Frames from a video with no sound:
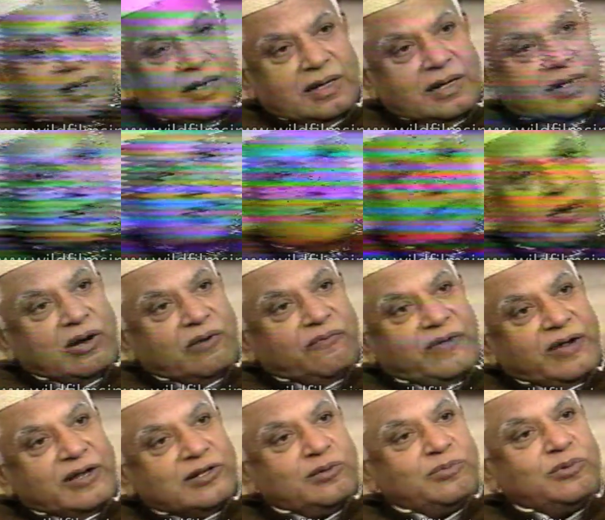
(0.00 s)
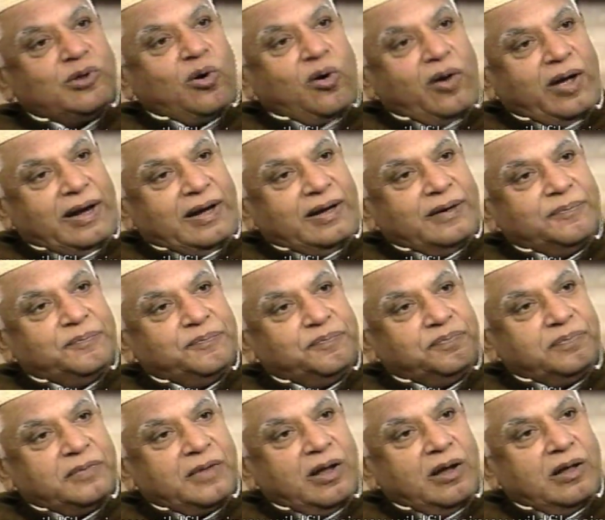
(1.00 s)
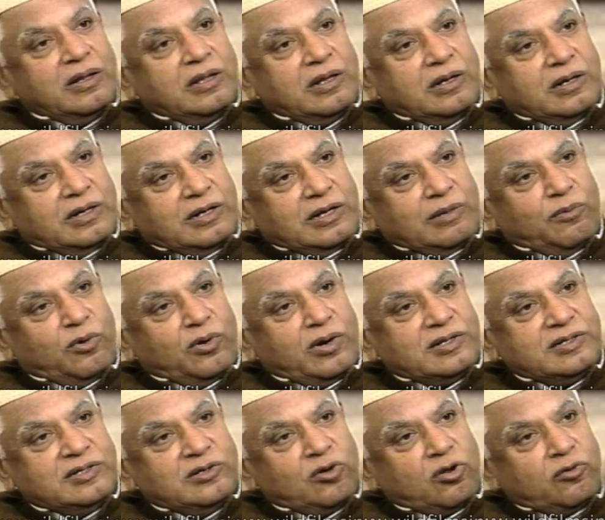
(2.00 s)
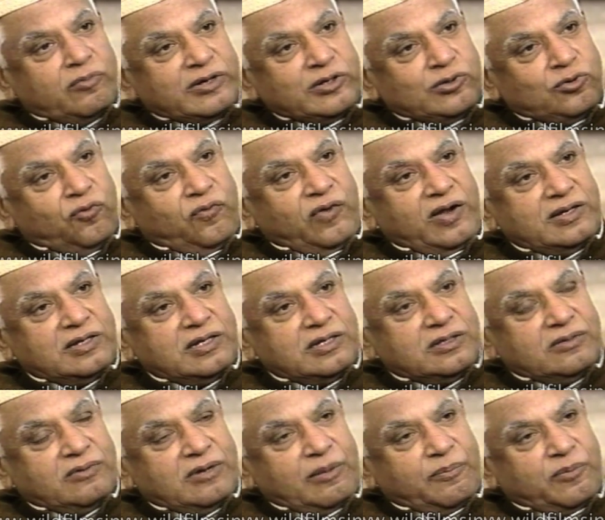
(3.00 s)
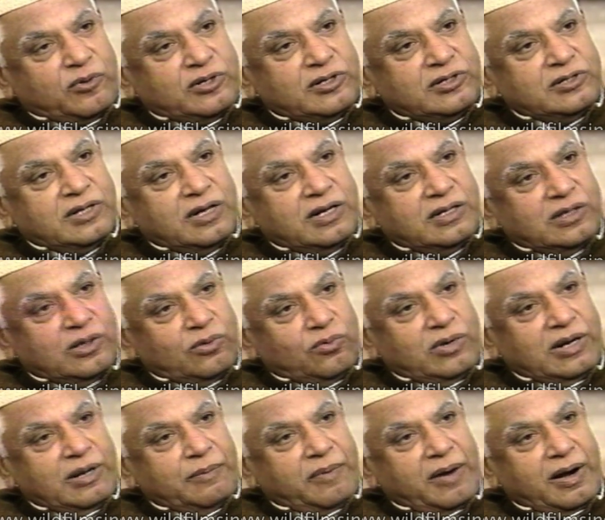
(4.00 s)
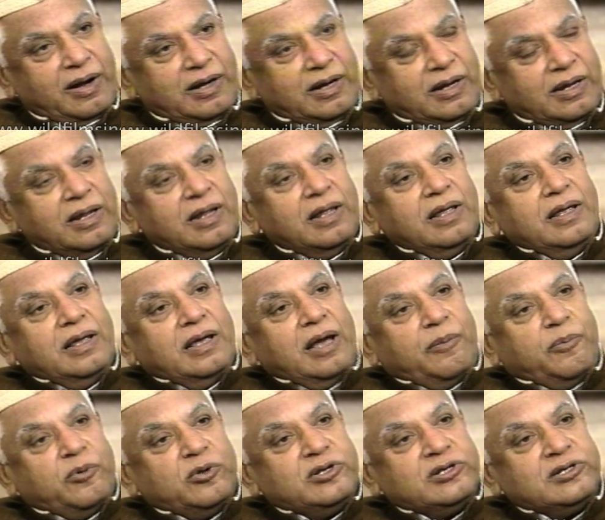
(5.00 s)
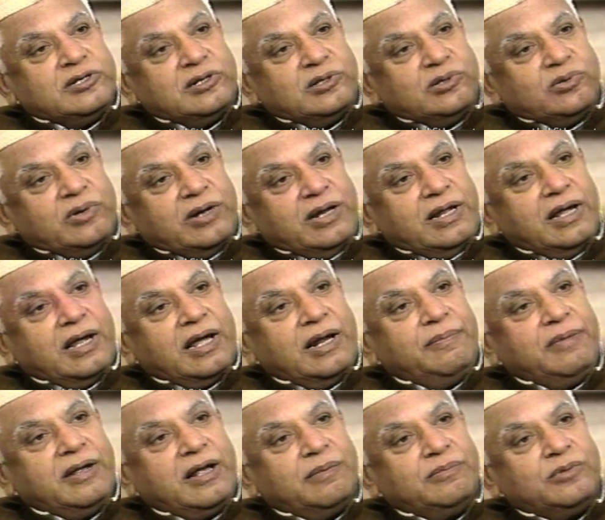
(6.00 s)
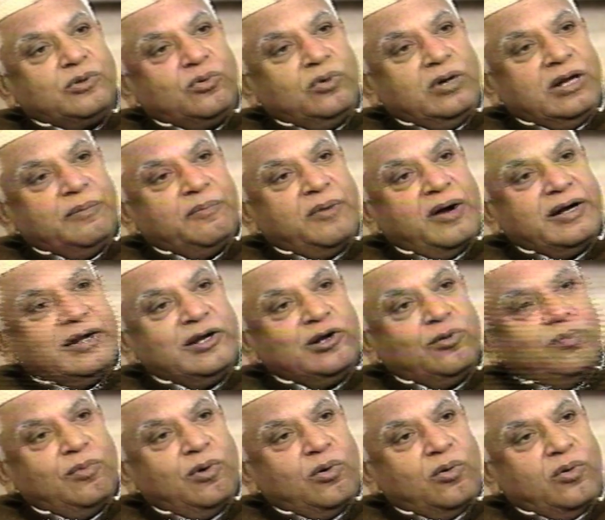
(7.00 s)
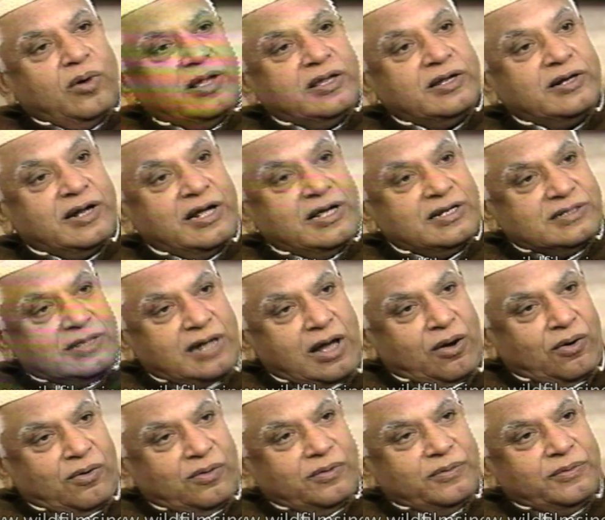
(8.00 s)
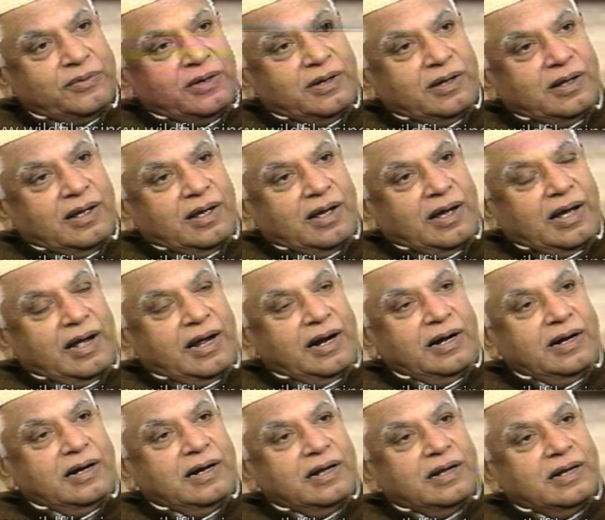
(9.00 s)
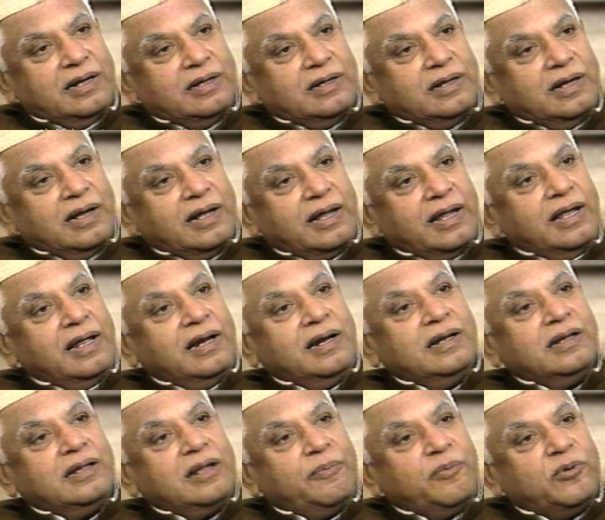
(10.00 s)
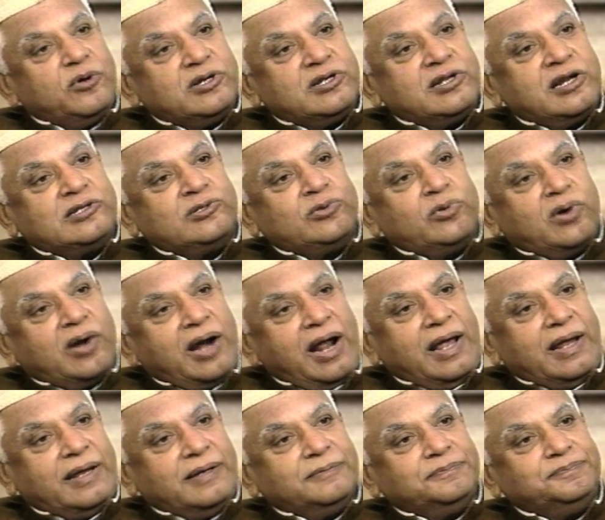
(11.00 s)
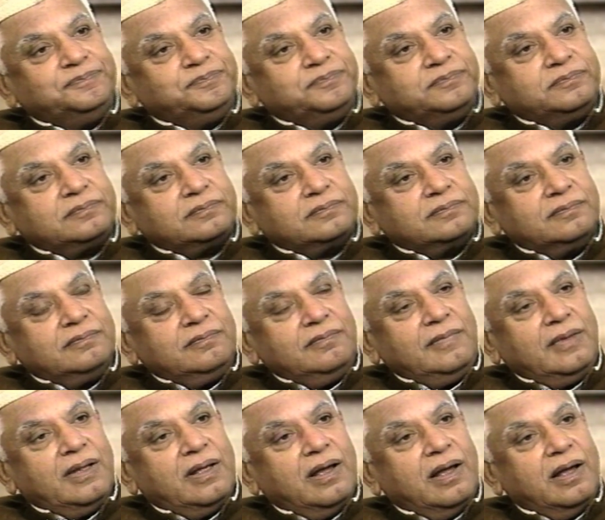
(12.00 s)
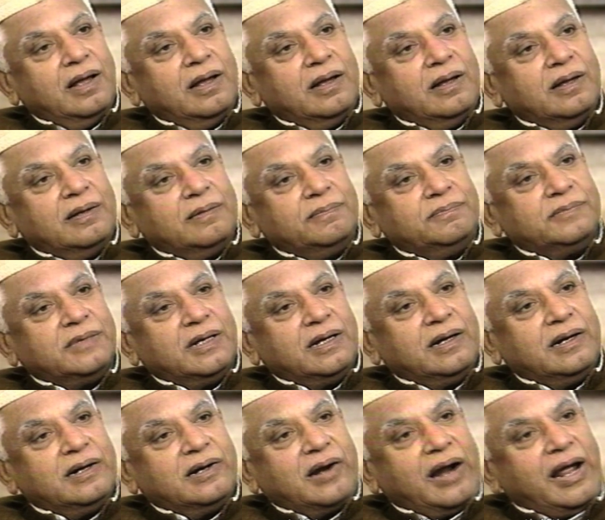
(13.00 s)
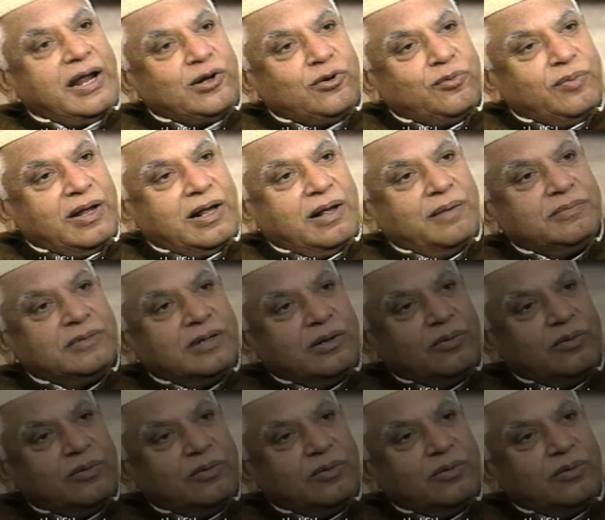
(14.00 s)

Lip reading: is one face of the coin. The democracy is always two faces, one opposition and the ruling party. Opposition today can become the ruling party tomorrow, as it has now. And again, the opposition has to try to become the